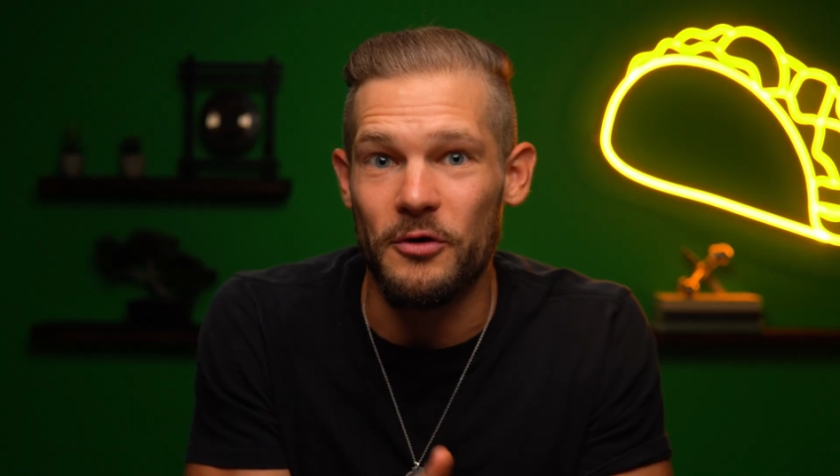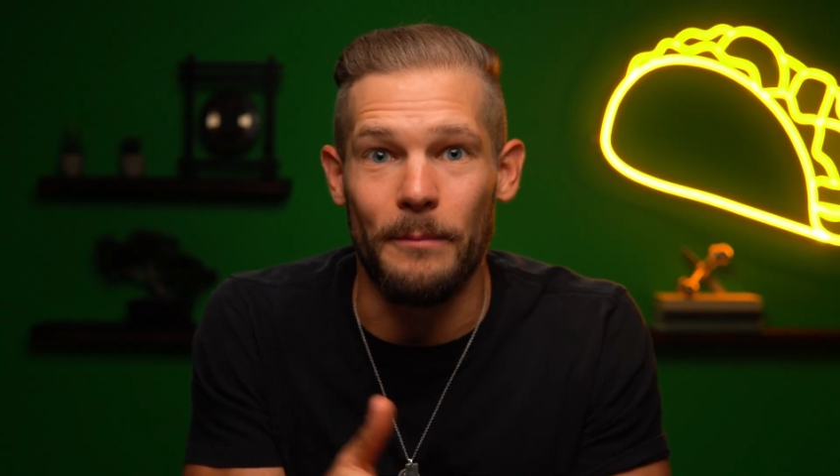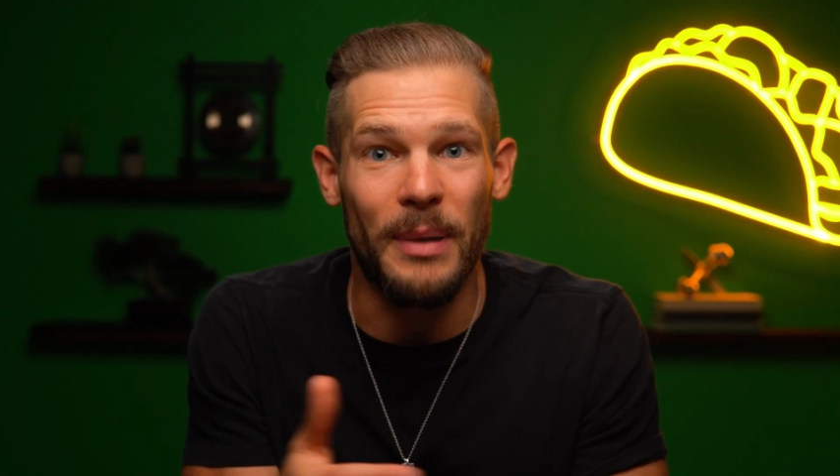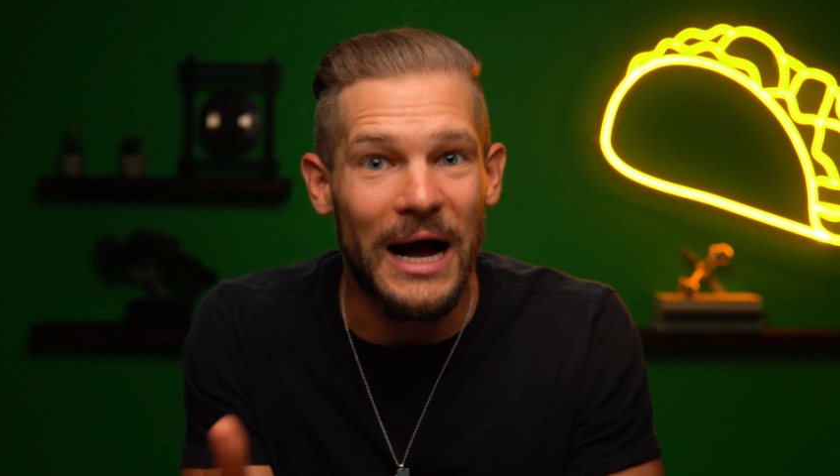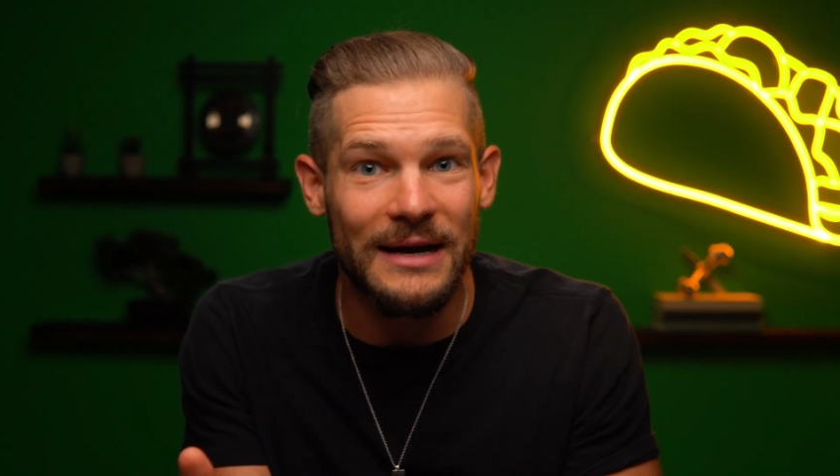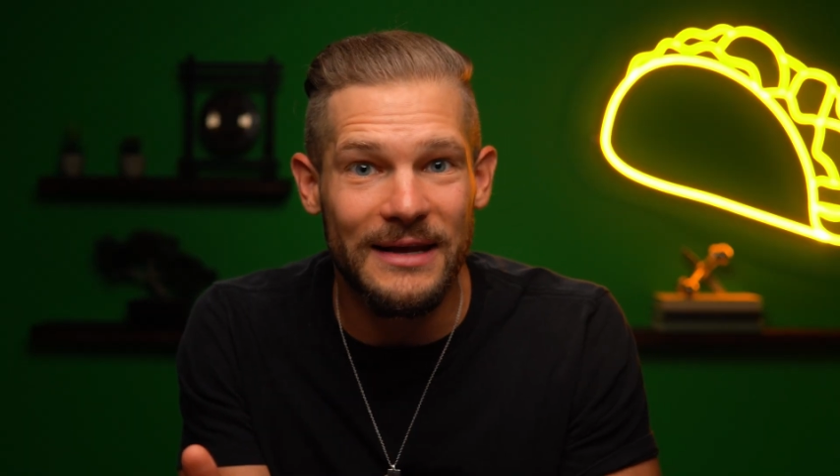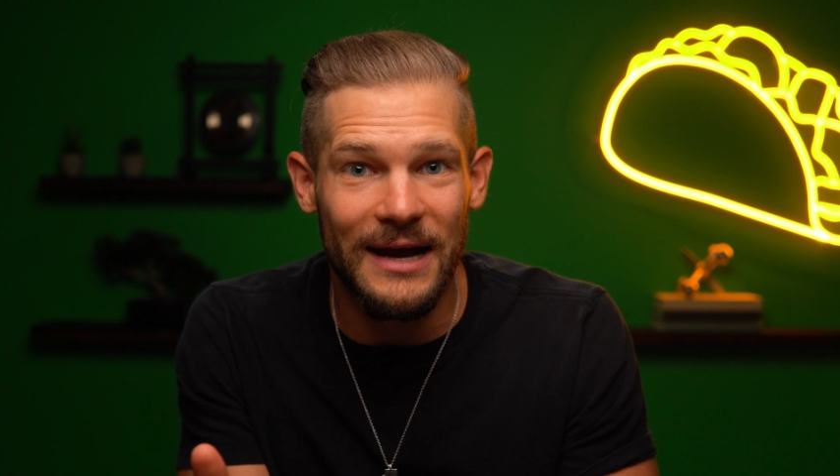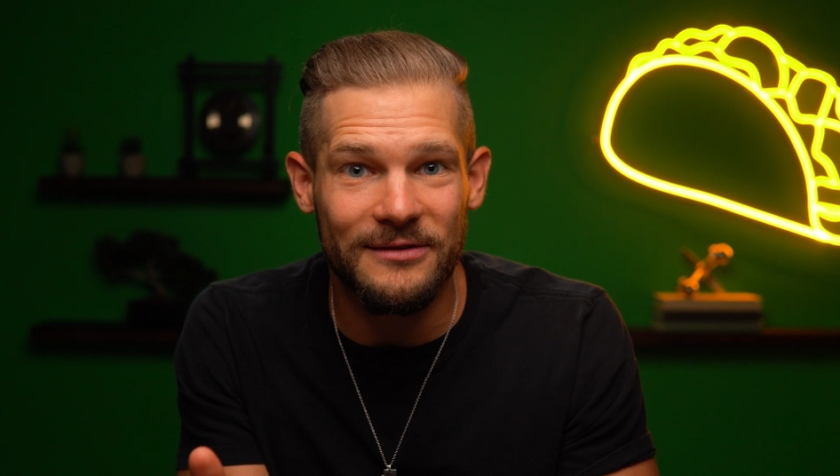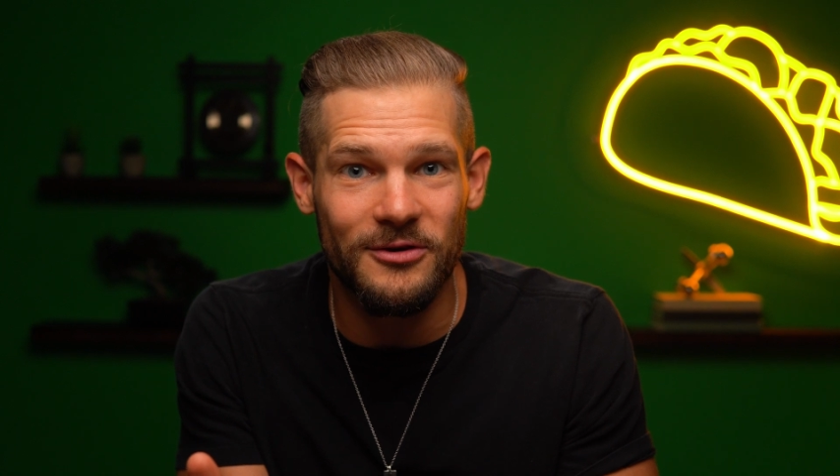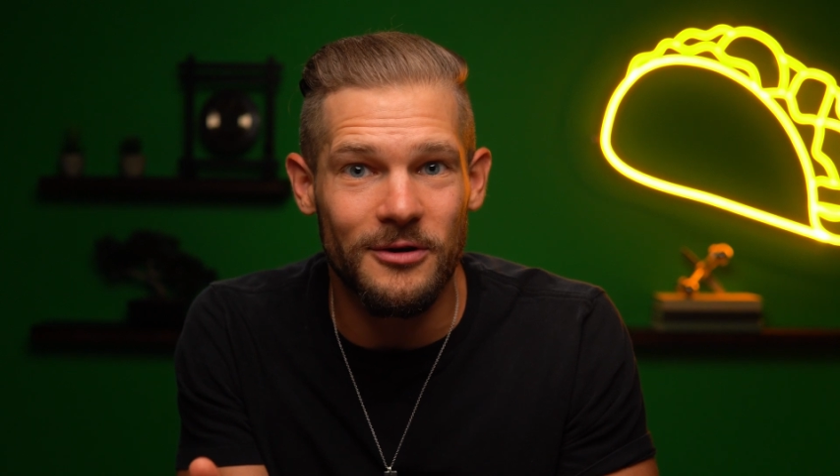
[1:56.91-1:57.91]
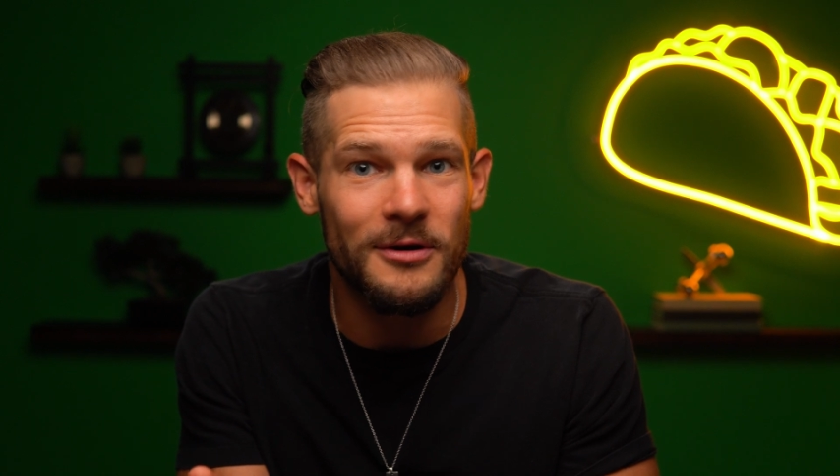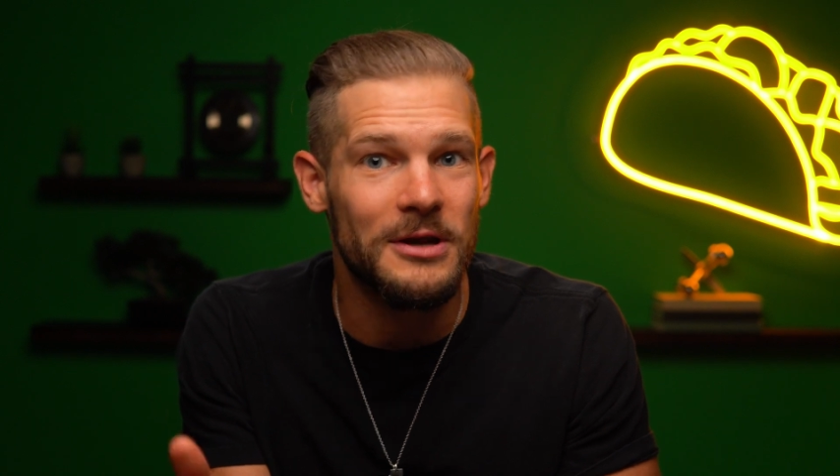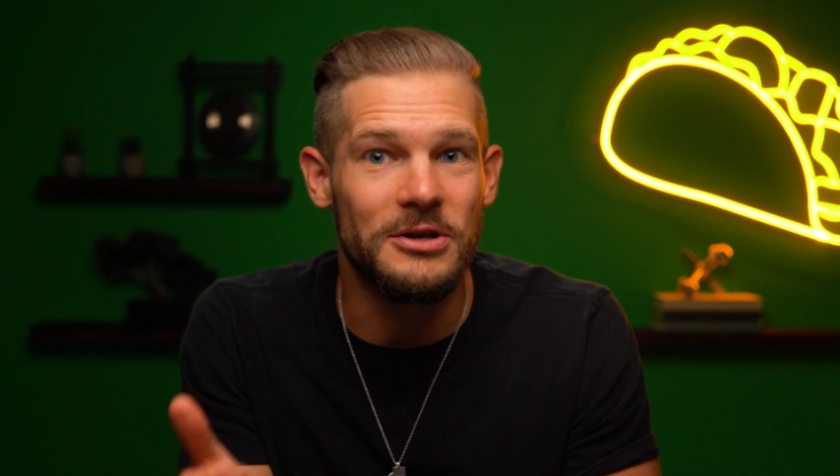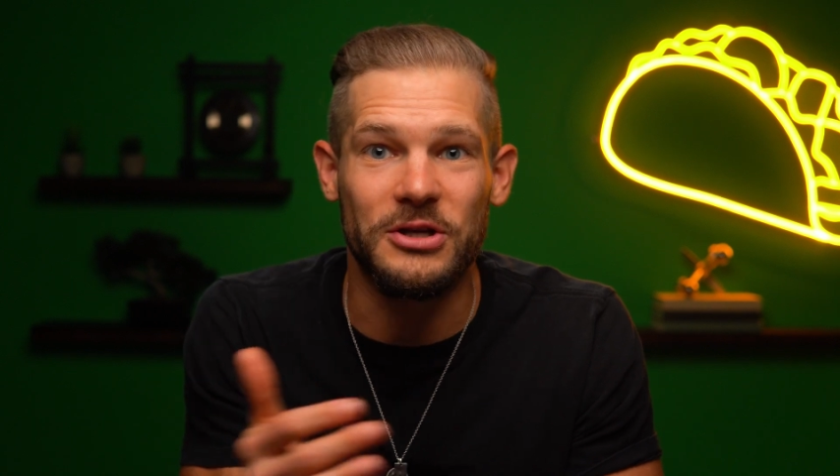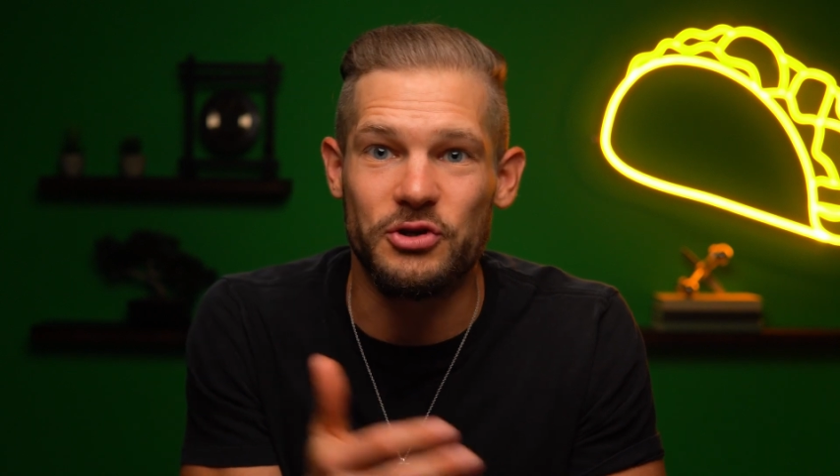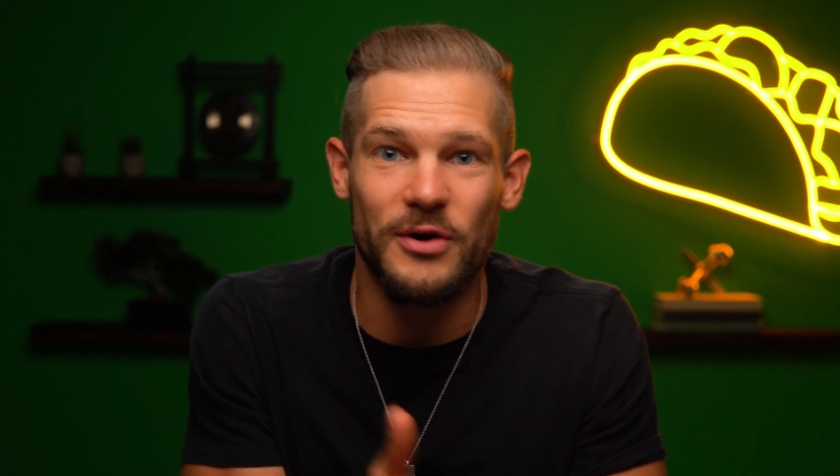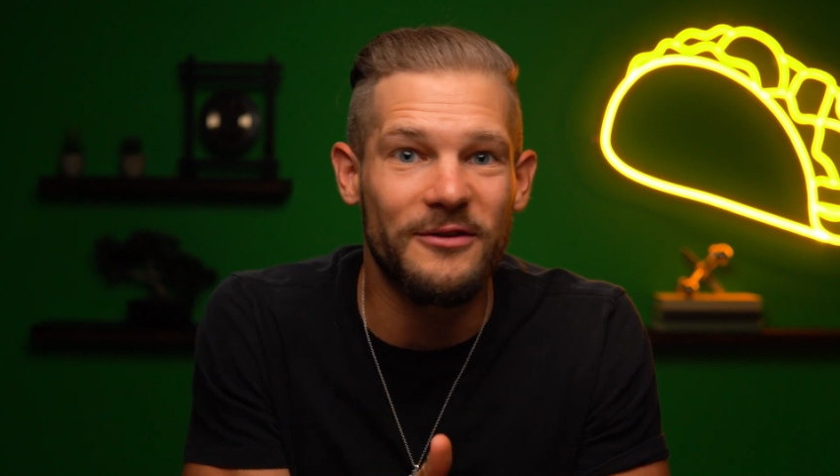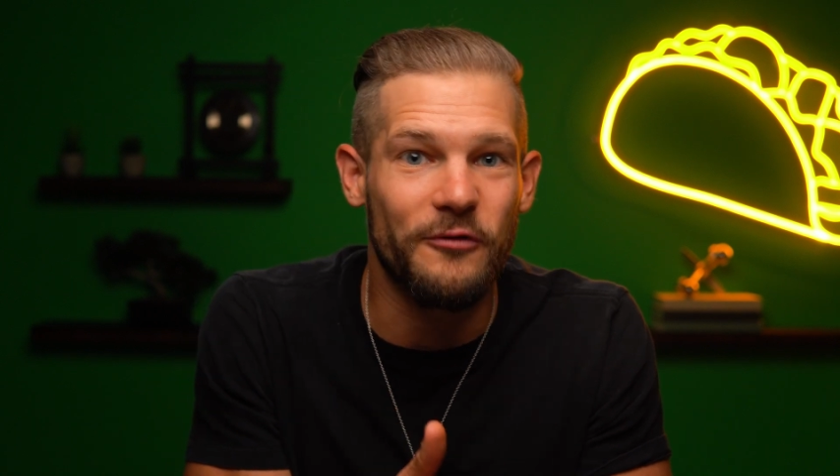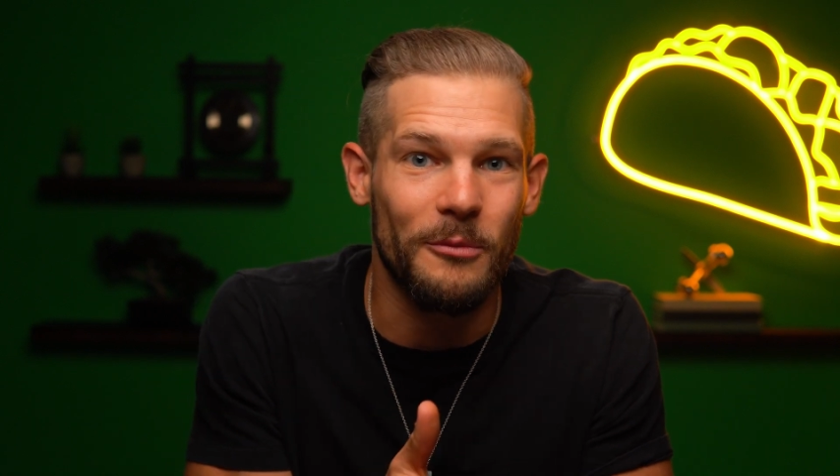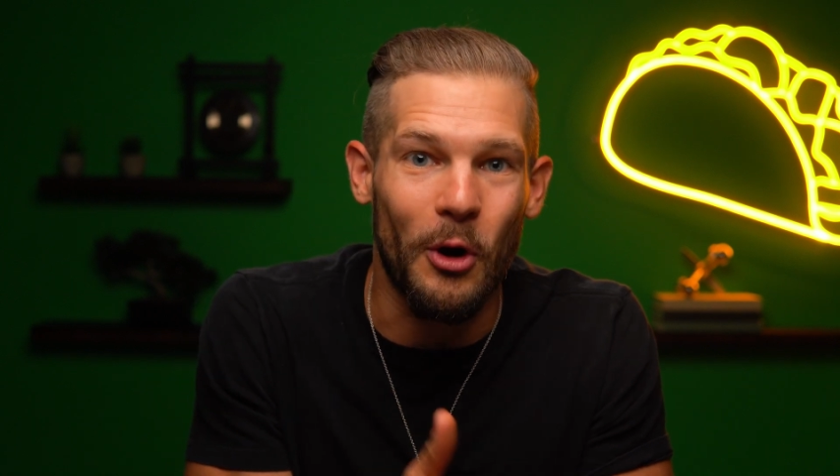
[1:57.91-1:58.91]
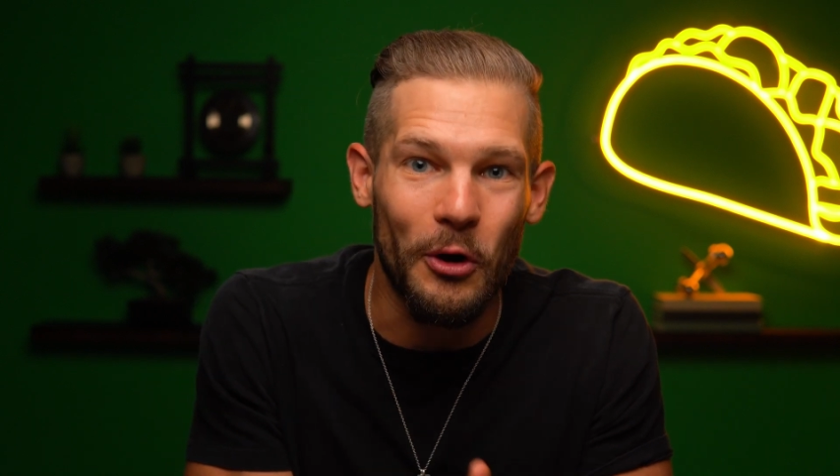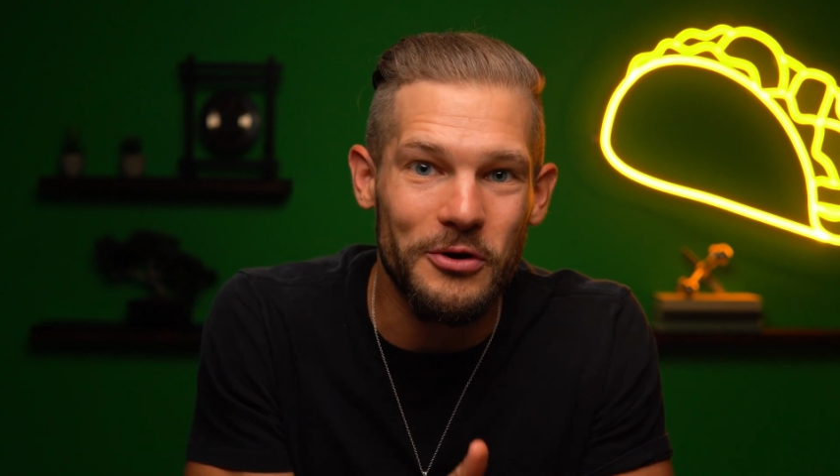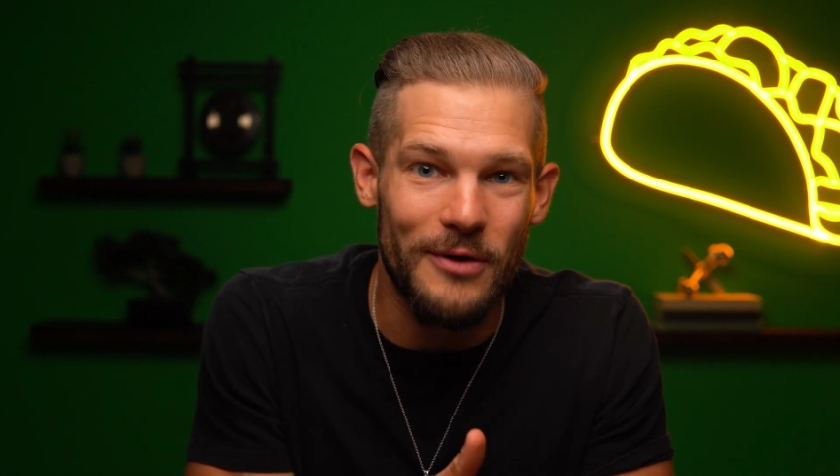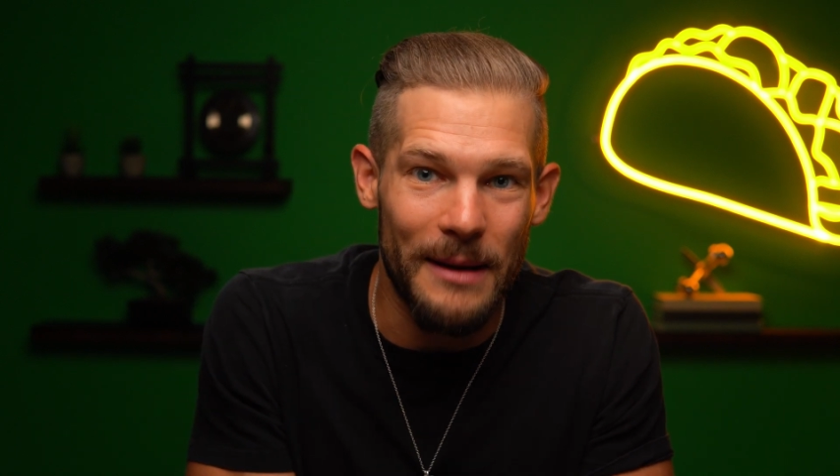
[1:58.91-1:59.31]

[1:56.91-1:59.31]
you're a podcaster, you can transform all your